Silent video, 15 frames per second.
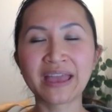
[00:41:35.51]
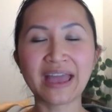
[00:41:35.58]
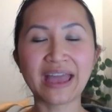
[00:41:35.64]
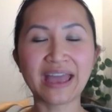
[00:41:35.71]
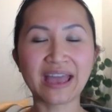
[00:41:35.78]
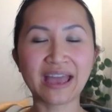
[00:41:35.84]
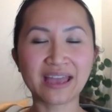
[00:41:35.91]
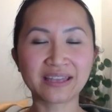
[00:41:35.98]

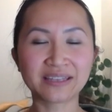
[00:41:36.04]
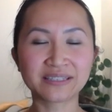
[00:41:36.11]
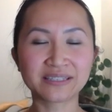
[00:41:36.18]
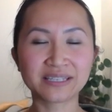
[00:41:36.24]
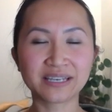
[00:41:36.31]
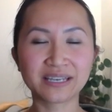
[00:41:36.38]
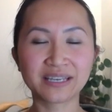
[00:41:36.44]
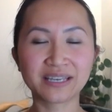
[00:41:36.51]
and
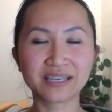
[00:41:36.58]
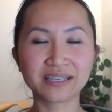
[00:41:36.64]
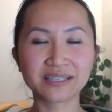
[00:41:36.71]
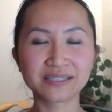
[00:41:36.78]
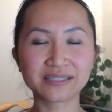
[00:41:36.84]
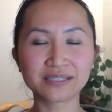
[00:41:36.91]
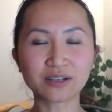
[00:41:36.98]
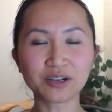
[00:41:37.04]

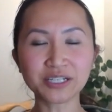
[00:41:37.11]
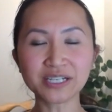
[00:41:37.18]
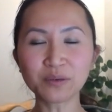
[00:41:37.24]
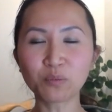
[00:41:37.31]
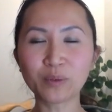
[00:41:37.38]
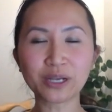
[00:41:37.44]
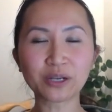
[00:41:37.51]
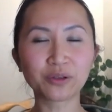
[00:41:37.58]
start to
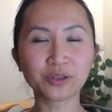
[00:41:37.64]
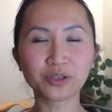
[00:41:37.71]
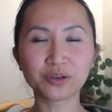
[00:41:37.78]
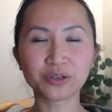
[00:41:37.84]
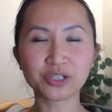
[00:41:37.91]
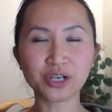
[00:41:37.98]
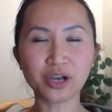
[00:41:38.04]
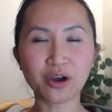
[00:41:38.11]
wiggle your
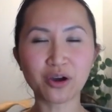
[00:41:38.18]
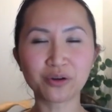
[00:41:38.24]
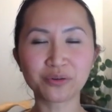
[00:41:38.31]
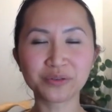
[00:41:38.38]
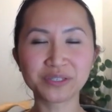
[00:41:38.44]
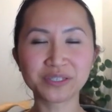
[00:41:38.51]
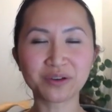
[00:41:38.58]
toes.